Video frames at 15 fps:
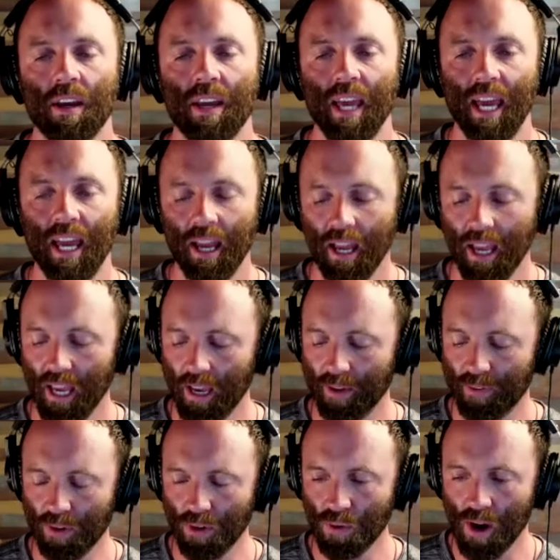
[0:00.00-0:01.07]
If
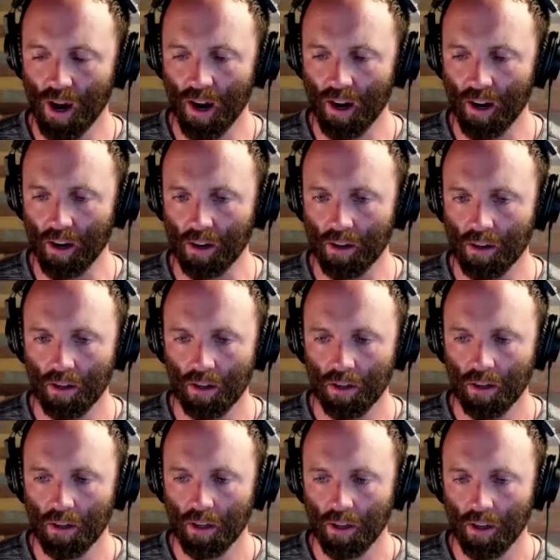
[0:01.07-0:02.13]
you are
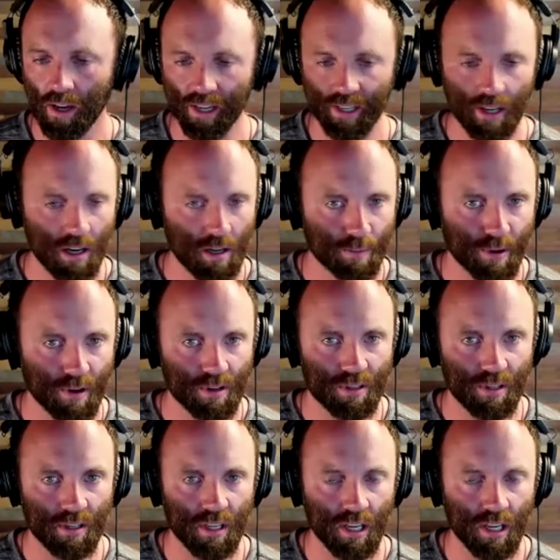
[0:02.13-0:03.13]
a young person,